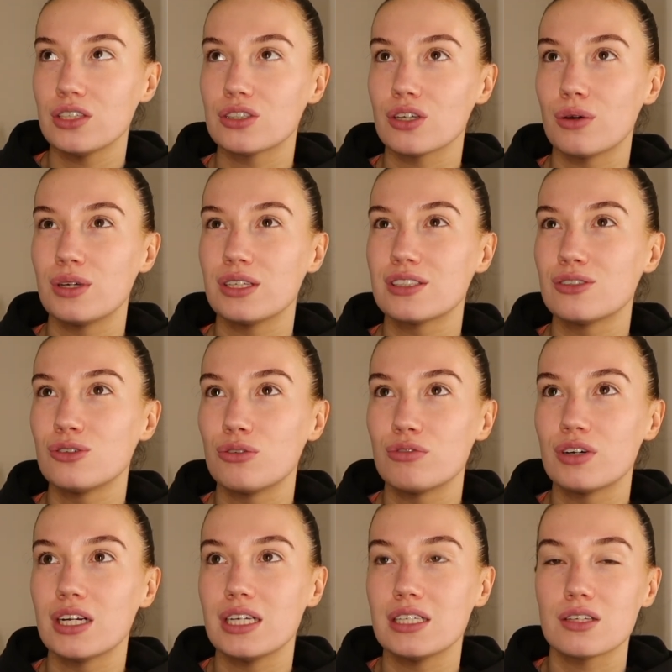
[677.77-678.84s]
so it's not
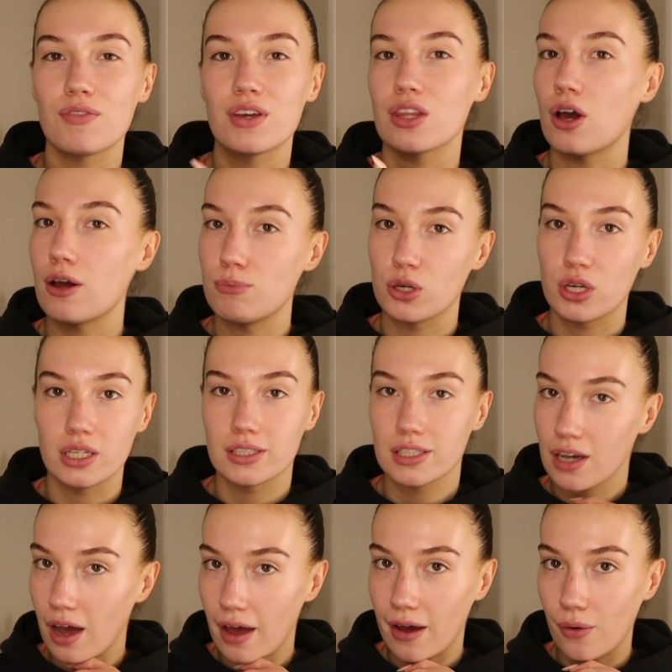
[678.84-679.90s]
really something that I'm looking to
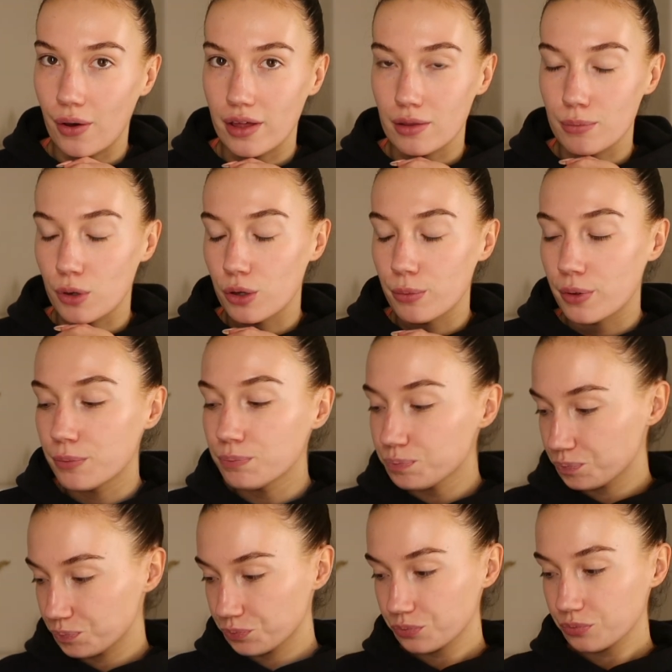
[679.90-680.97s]
cut out at the moment.